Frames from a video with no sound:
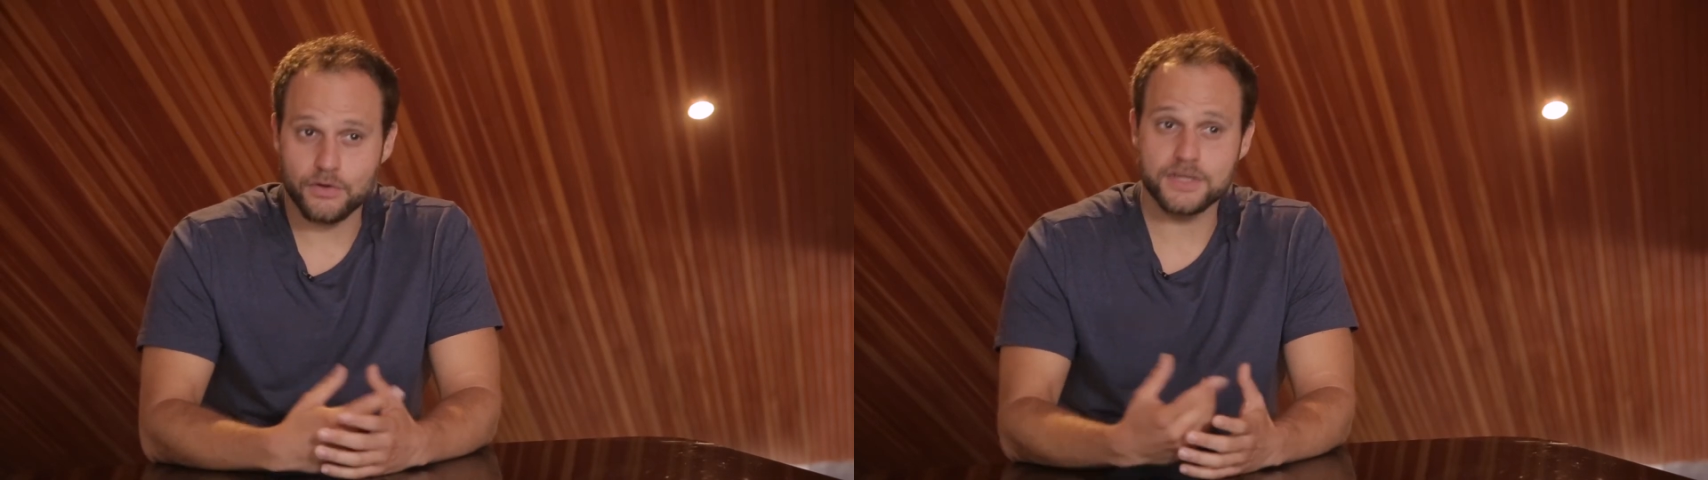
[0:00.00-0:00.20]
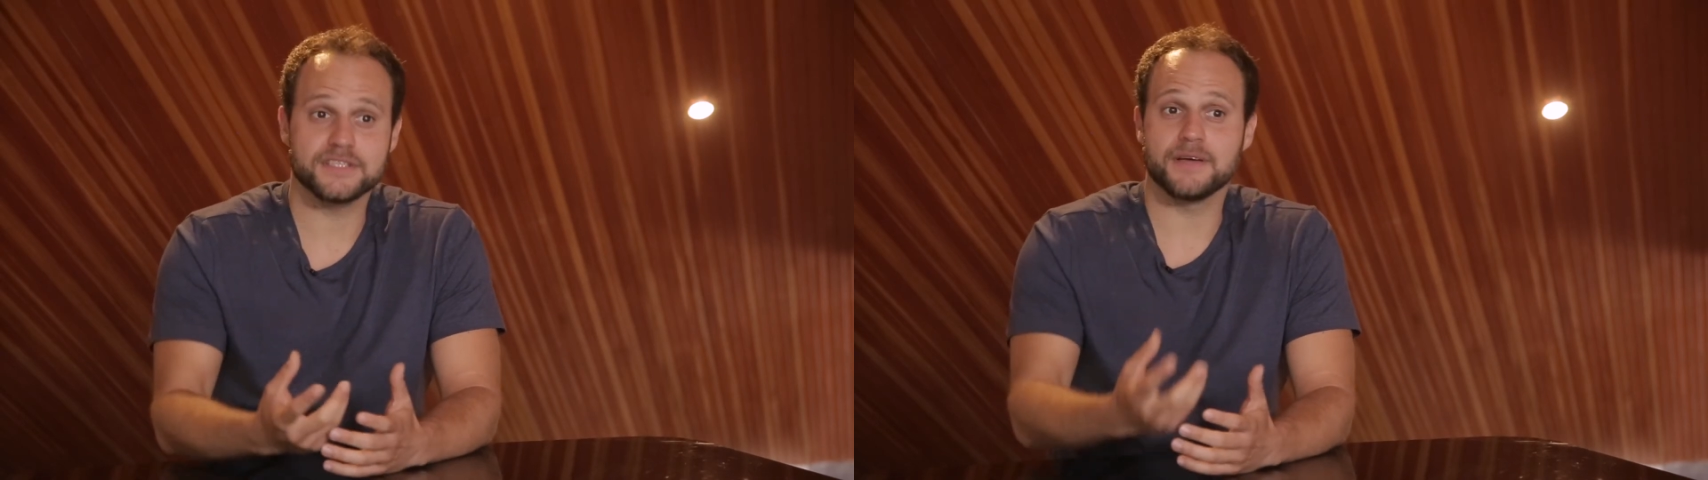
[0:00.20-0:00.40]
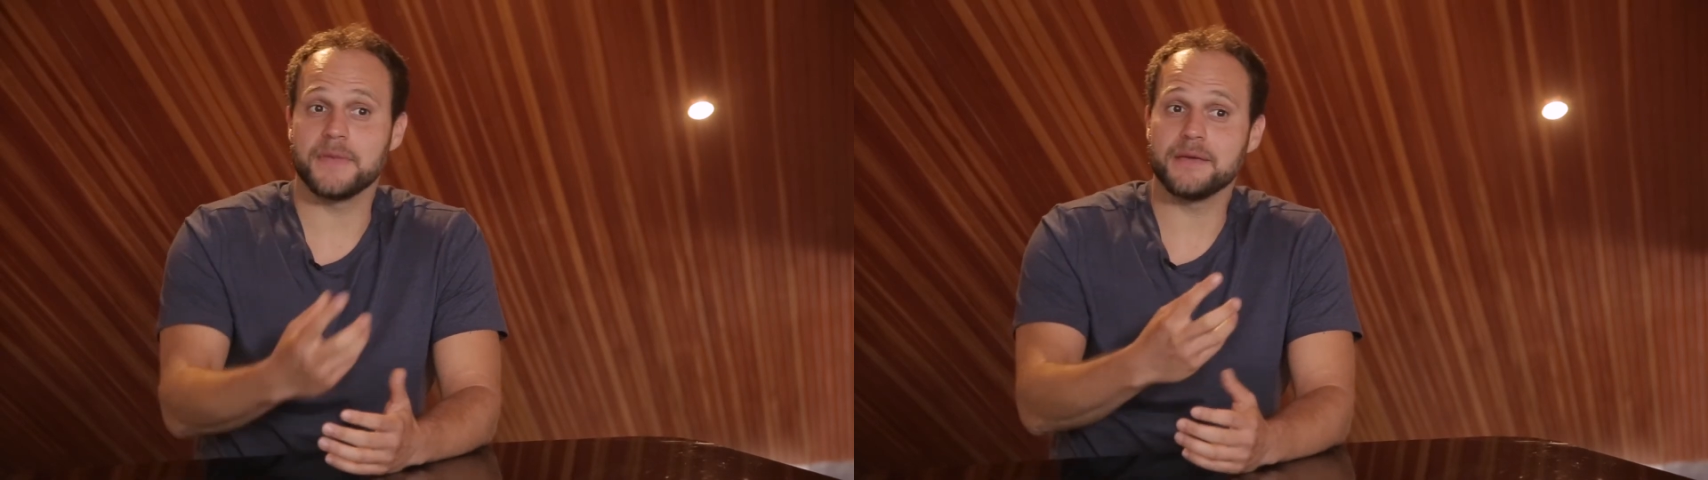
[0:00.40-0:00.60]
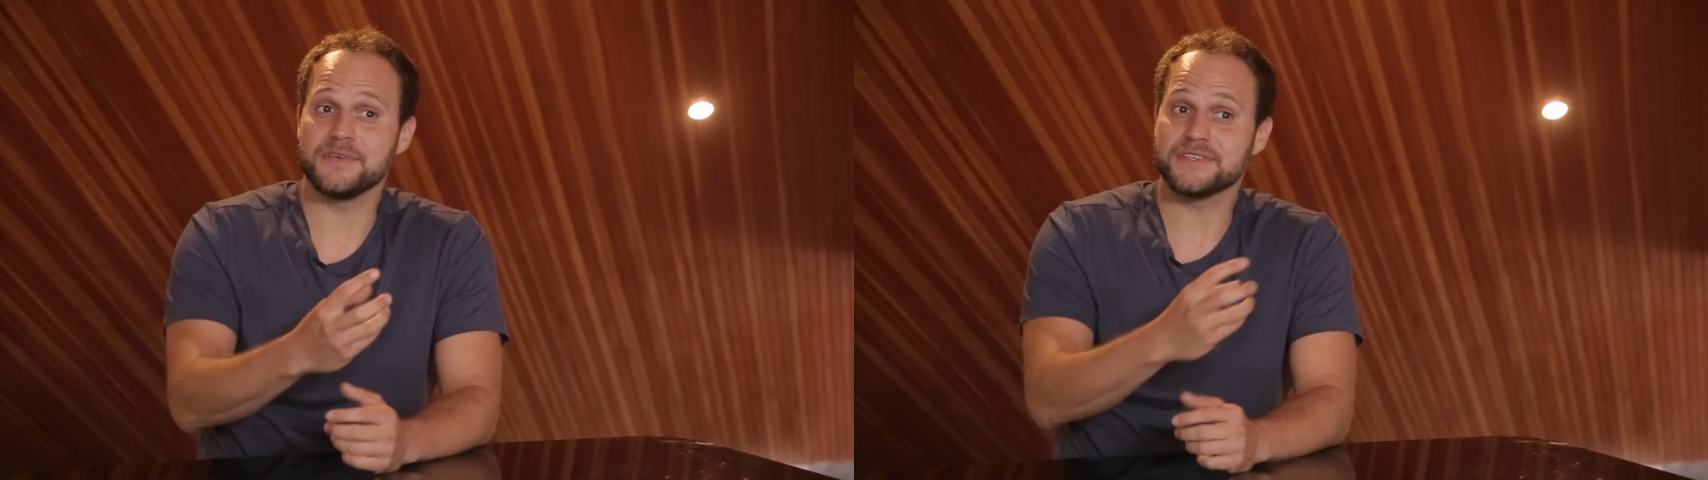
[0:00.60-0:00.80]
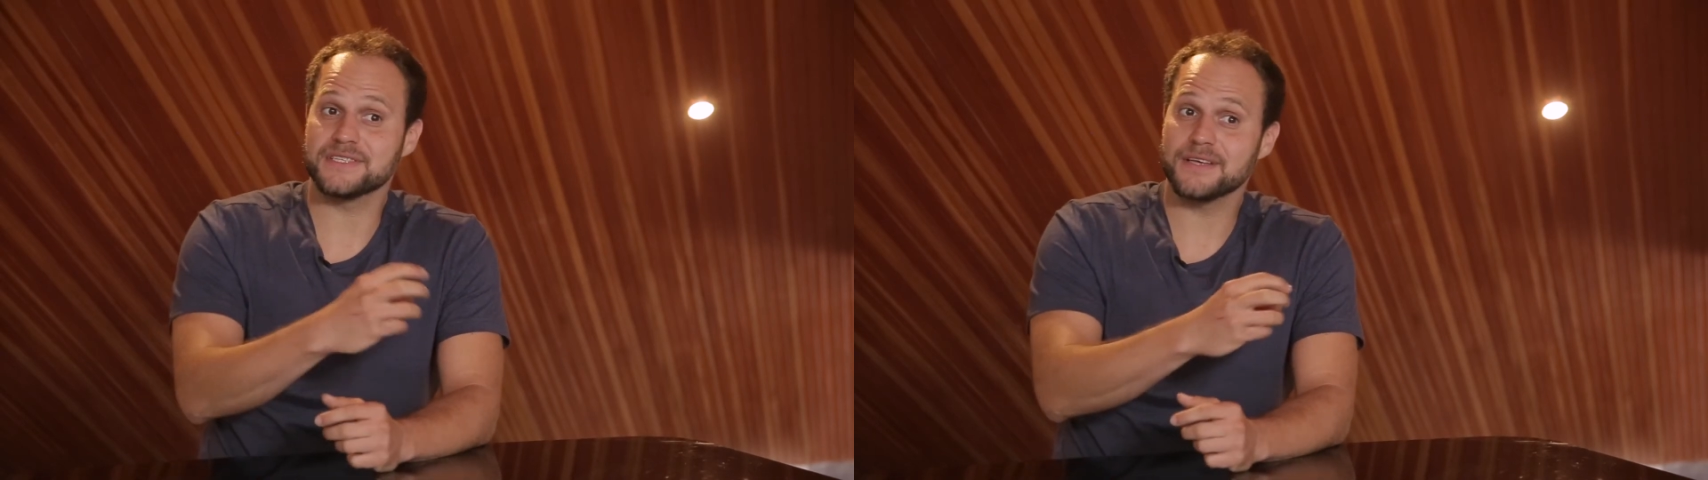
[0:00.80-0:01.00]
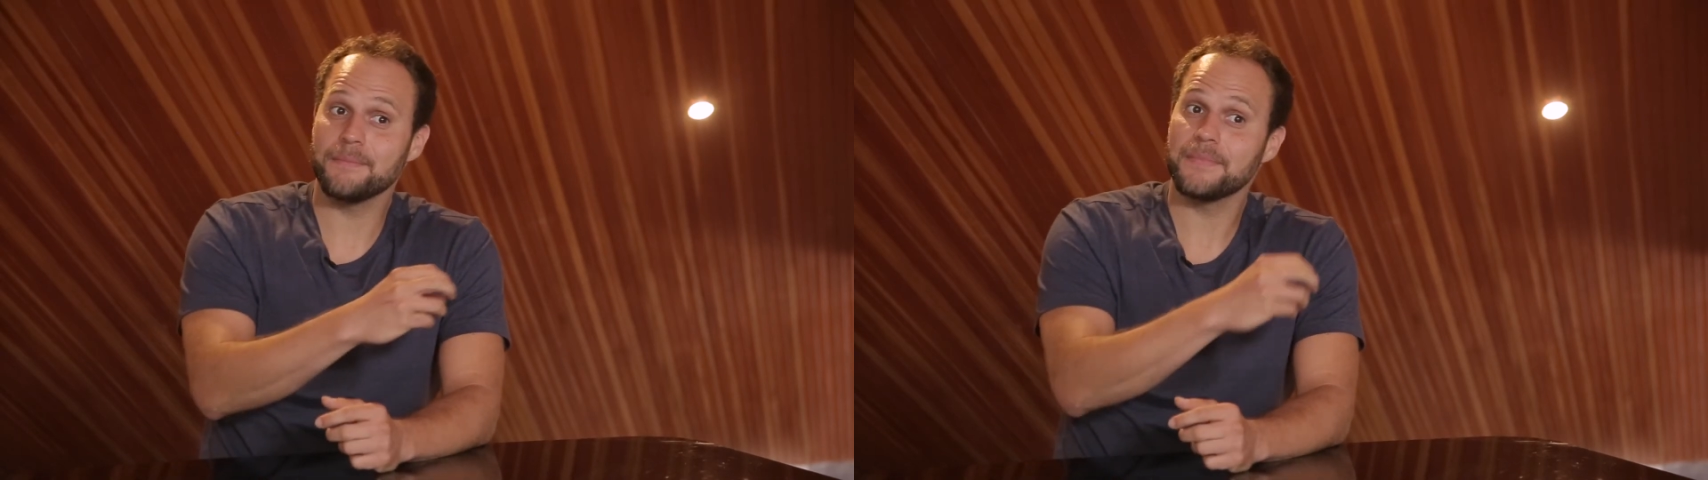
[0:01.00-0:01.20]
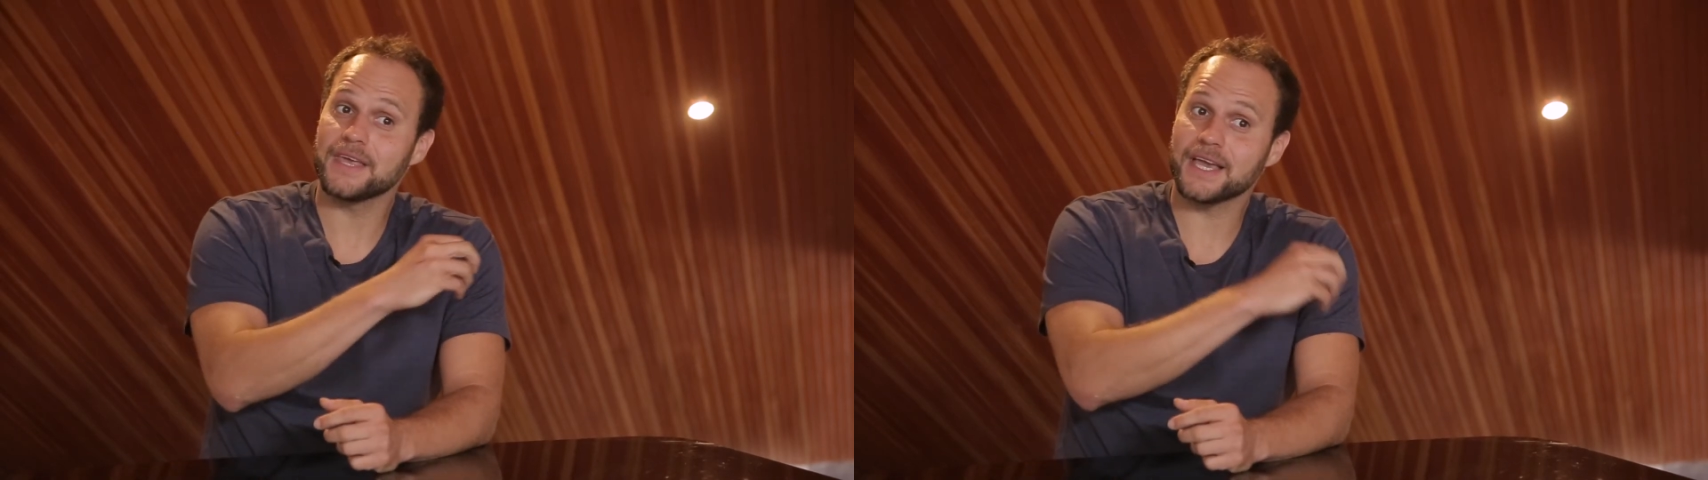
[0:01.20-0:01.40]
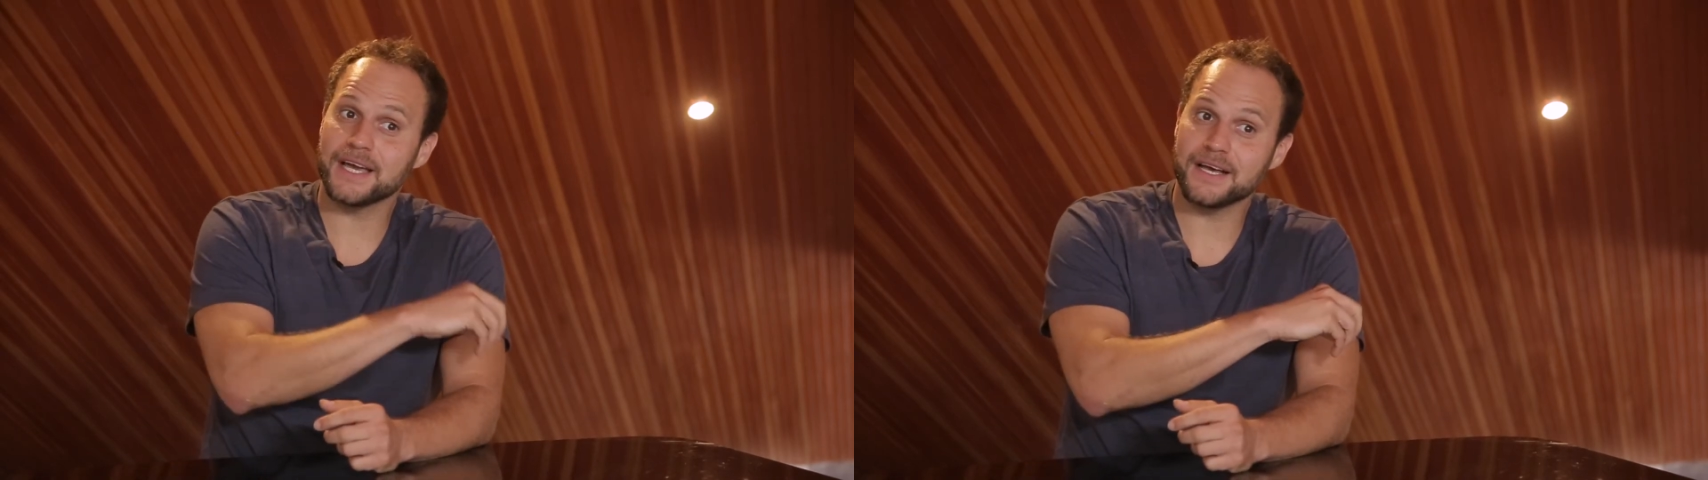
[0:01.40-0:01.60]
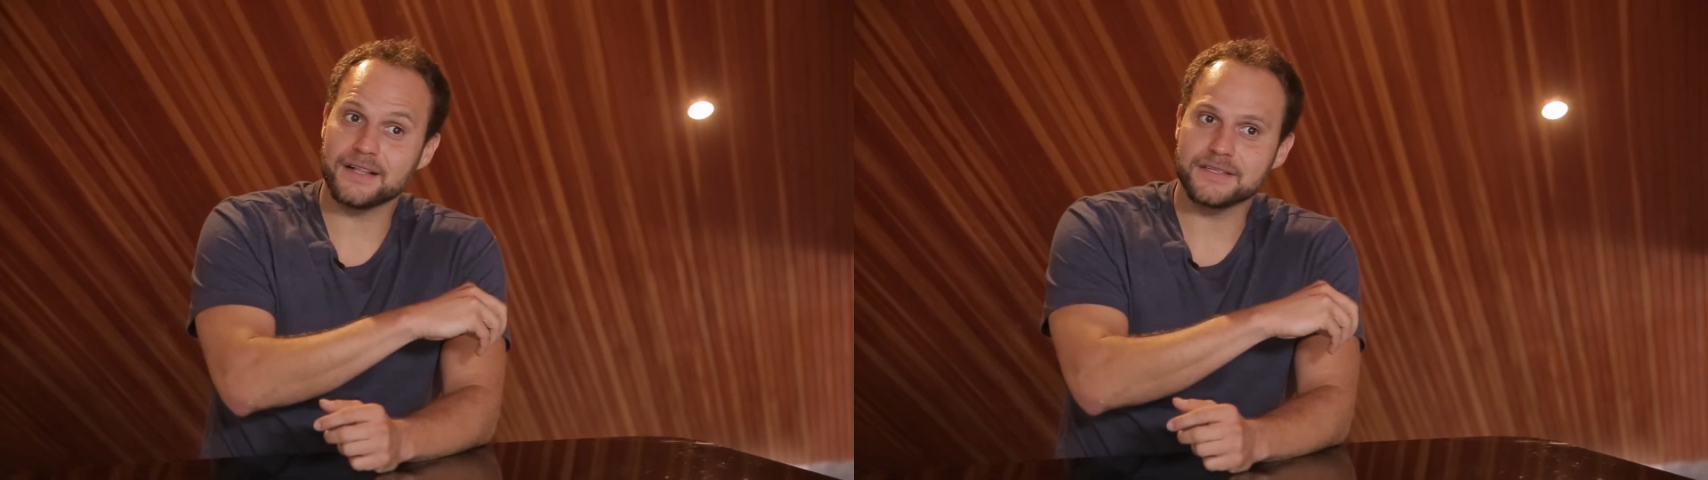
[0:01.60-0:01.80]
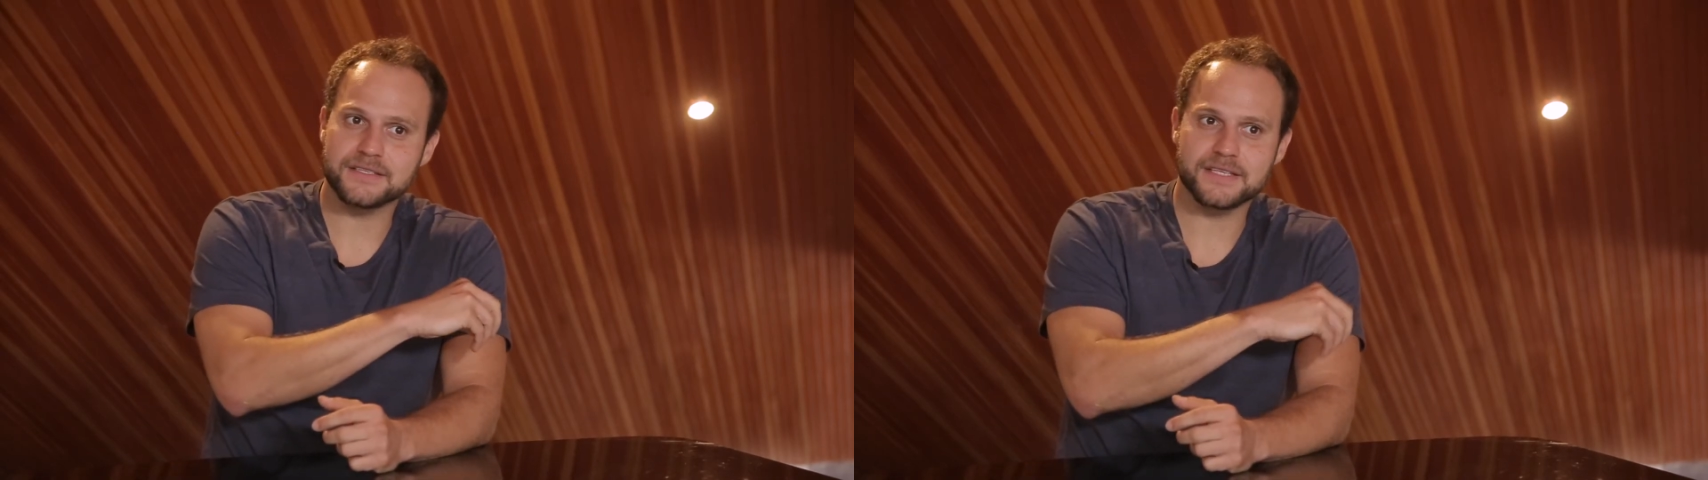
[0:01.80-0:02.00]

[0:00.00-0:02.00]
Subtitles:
or is there maybe something else